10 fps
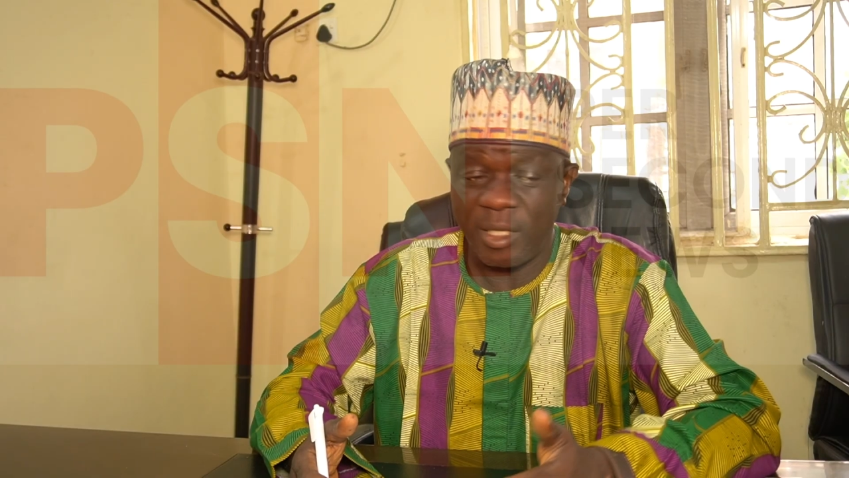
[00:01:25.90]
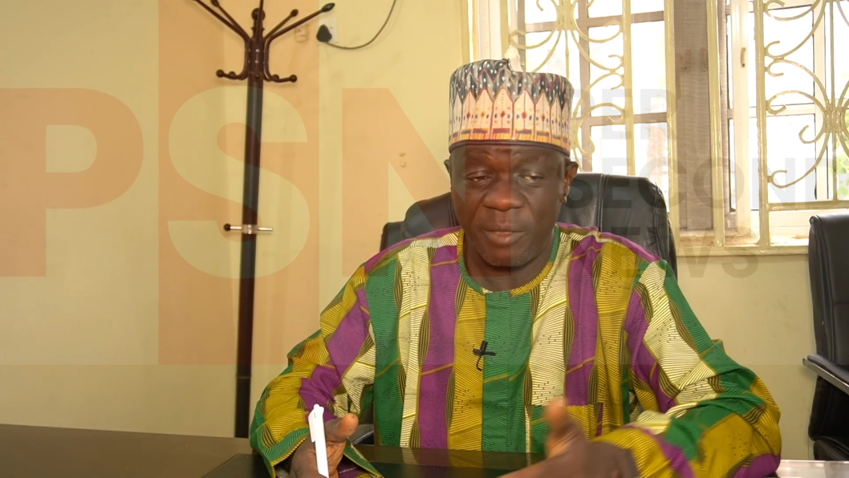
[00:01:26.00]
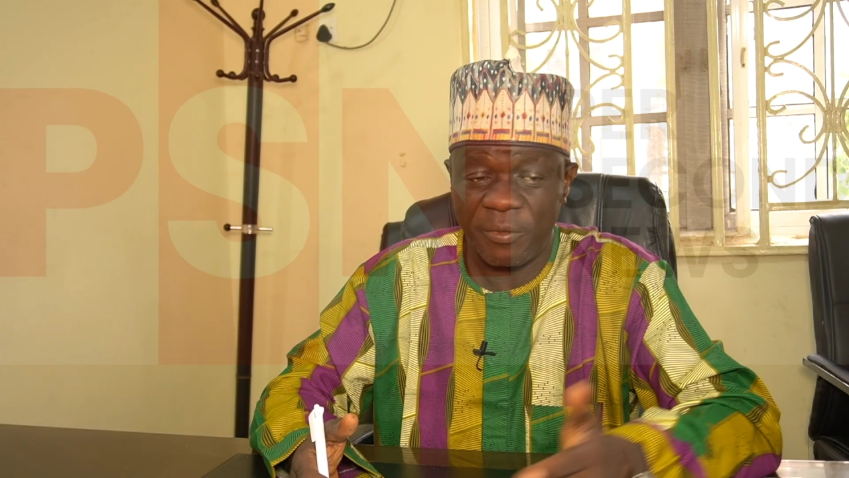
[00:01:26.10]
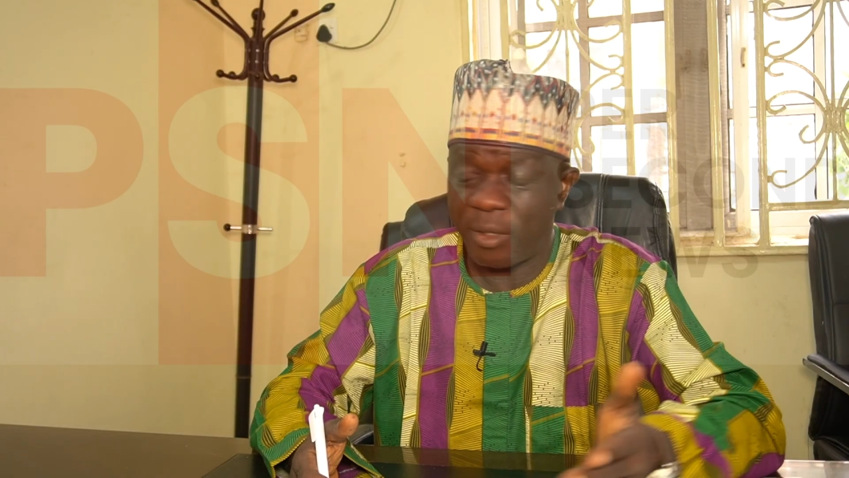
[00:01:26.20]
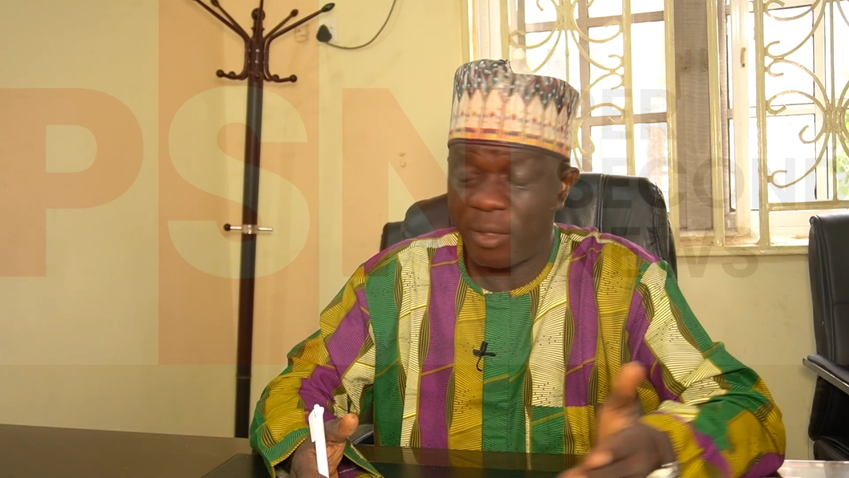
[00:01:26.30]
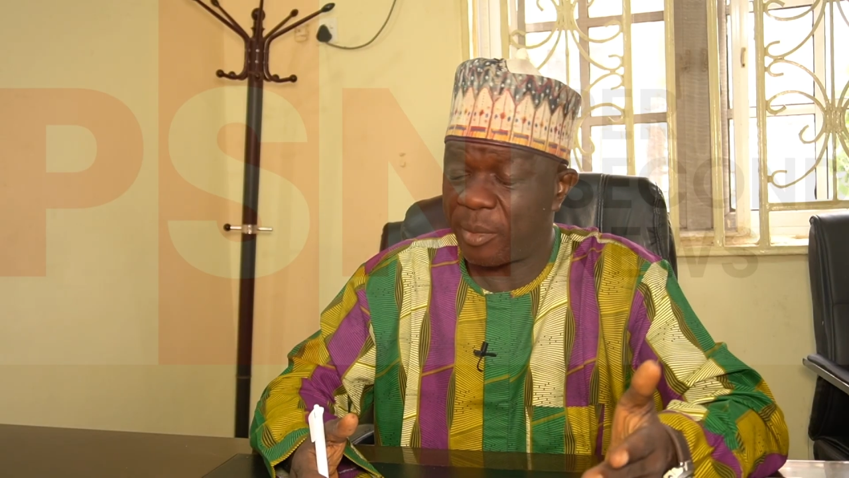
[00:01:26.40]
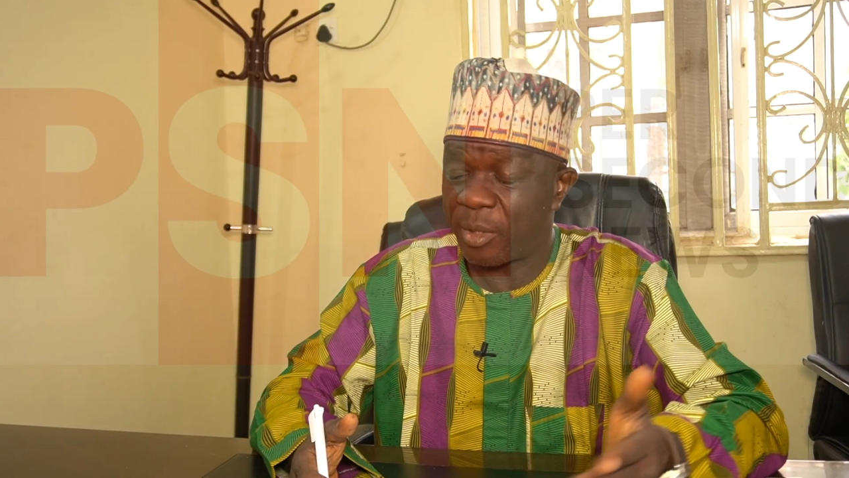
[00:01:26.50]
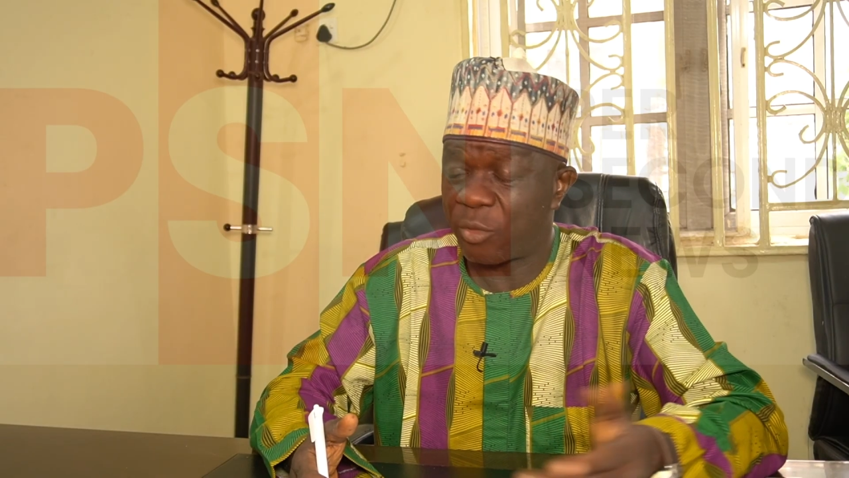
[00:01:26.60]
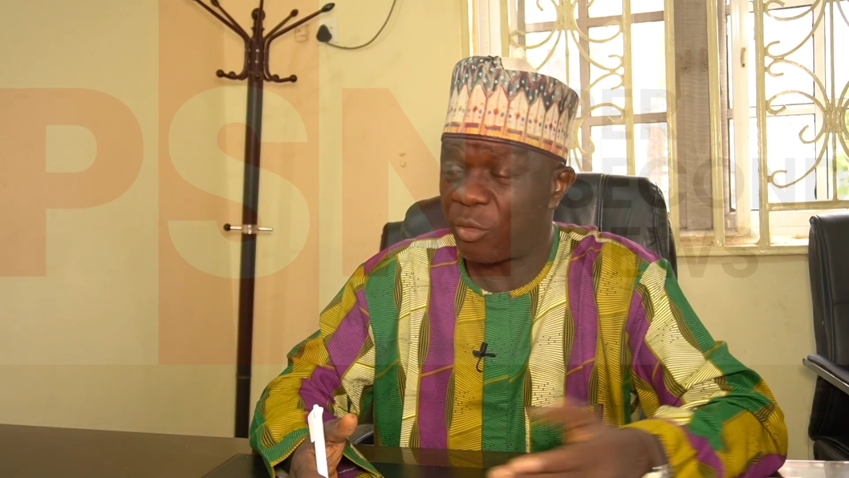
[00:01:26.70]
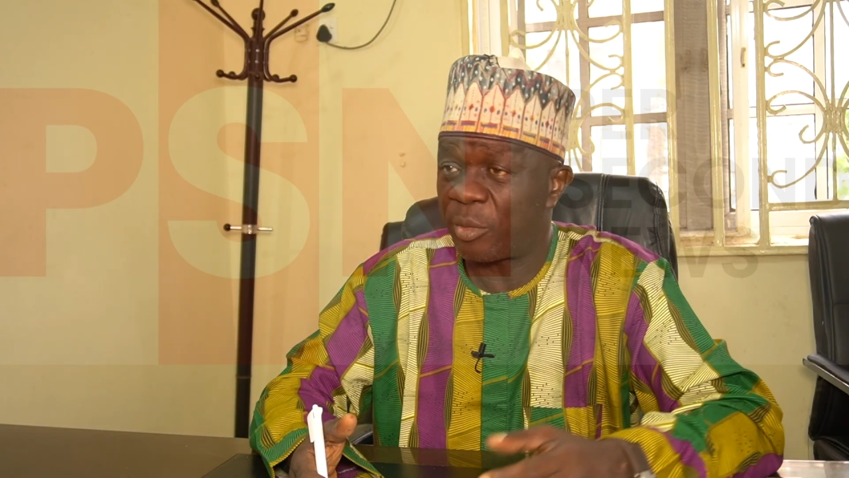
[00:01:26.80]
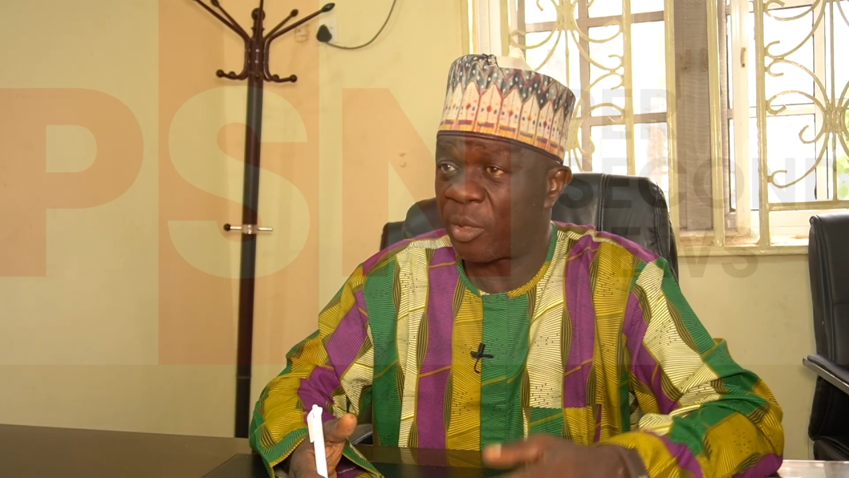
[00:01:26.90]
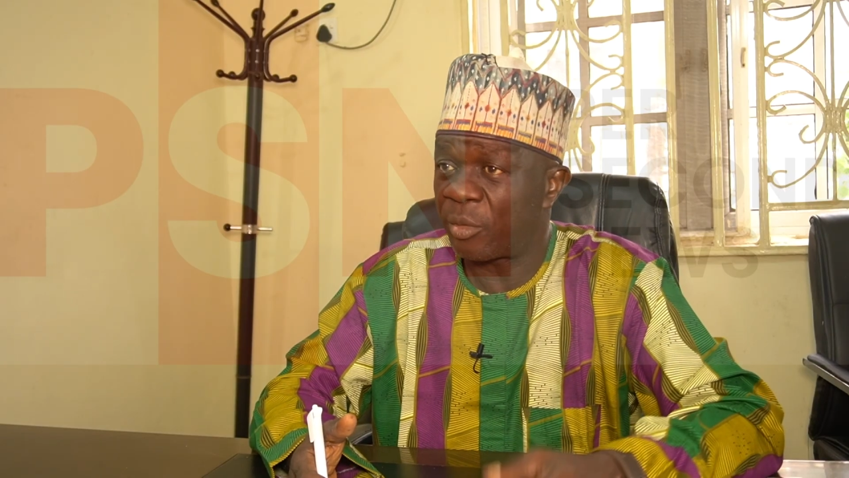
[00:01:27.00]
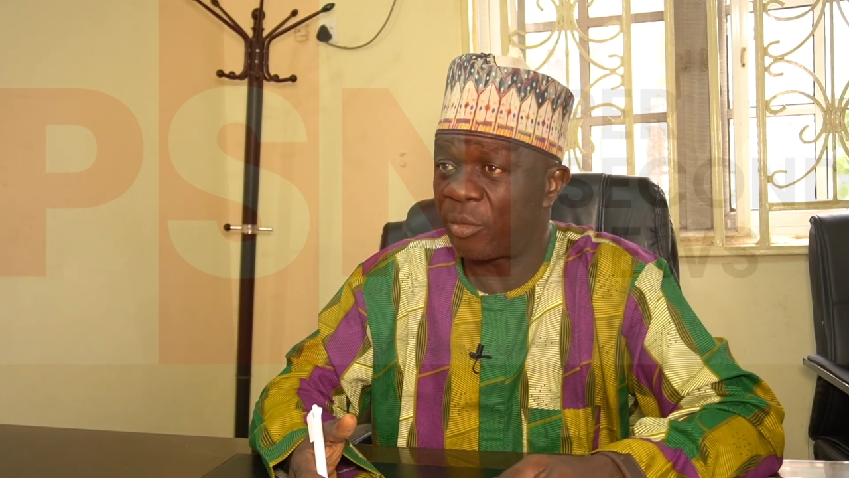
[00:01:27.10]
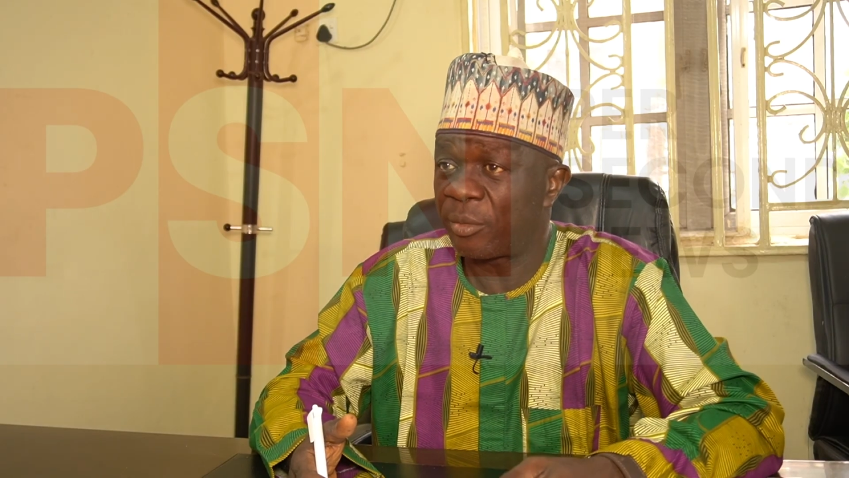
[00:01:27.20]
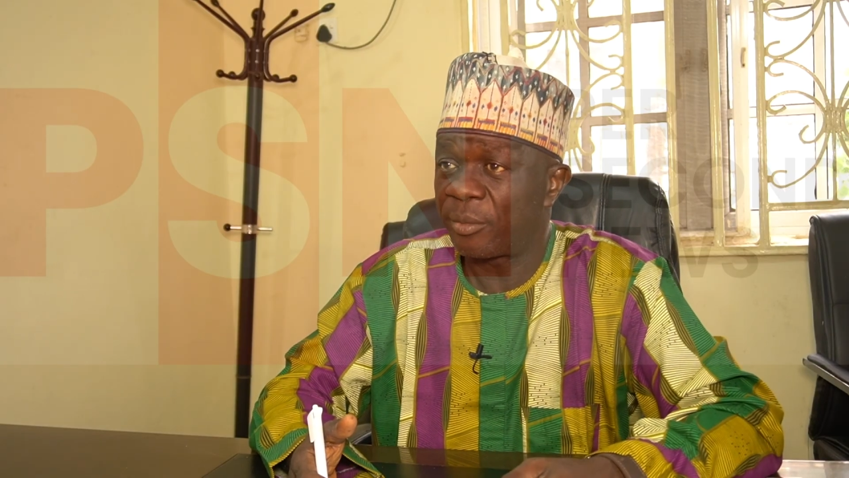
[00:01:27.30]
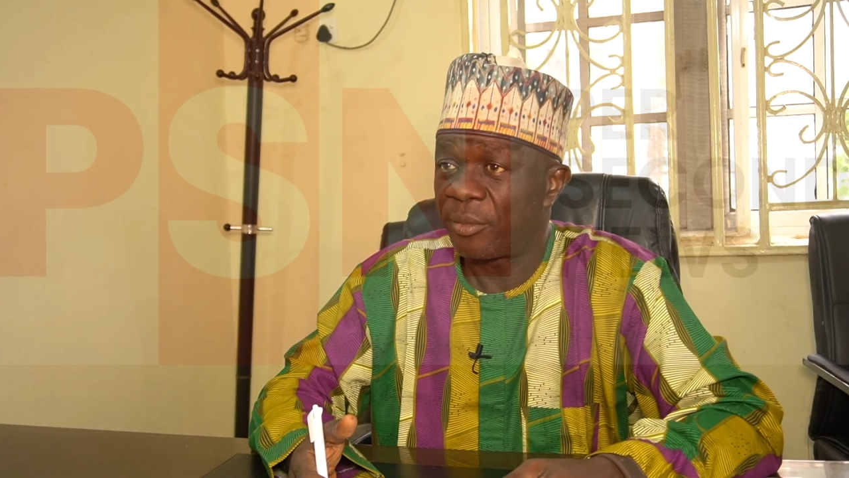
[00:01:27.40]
if ma tu'maru,